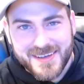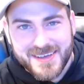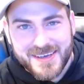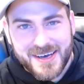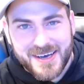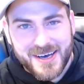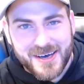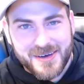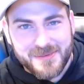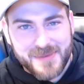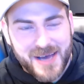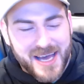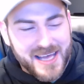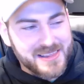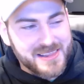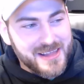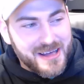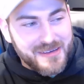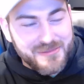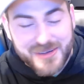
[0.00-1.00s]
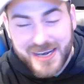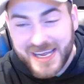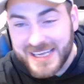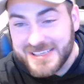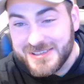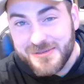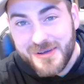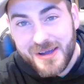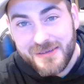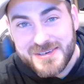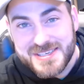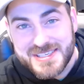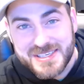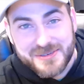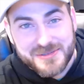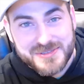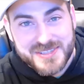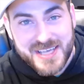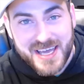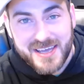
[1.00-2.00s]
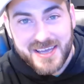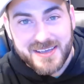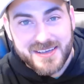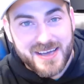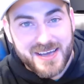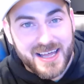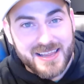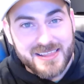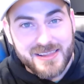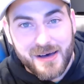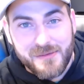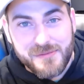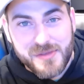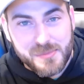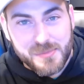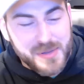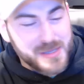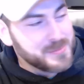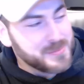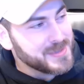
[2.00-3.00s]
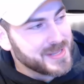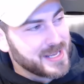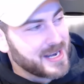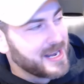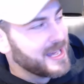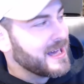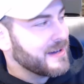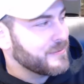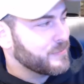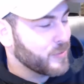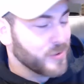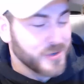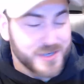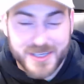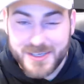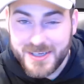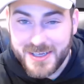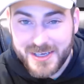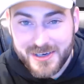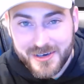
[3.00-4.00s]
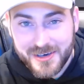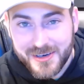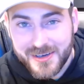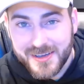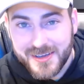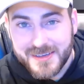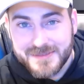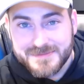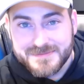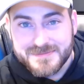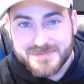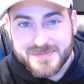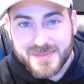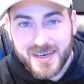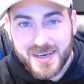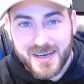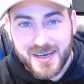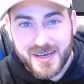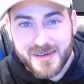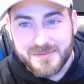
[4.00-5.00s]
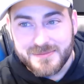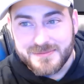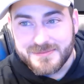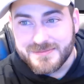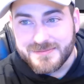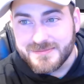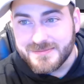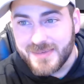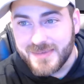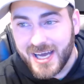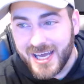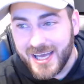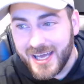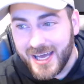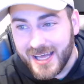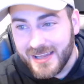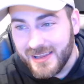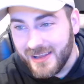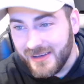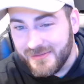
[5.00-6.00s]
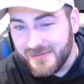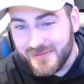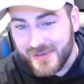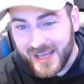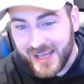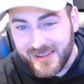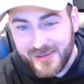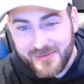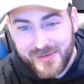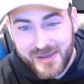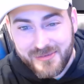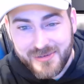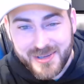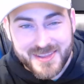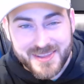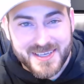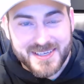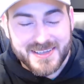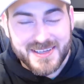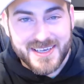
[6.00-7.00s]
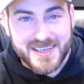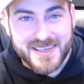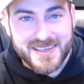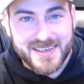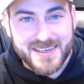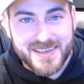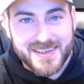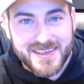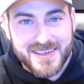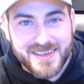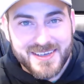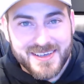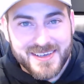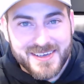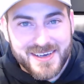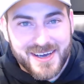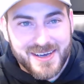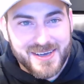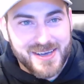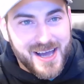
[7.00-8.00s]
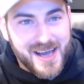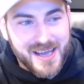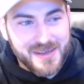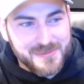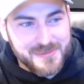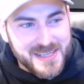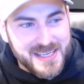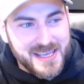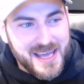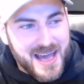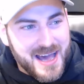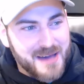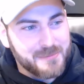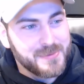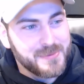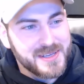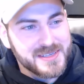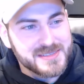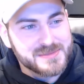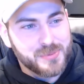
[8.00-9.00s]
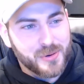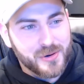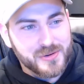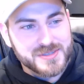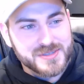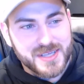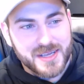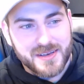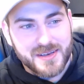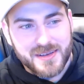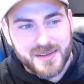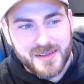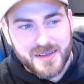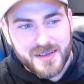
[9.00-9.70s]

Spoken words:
I love what I do every single day. I love the people that I have working here. I love everything. Like I'm the happiest person.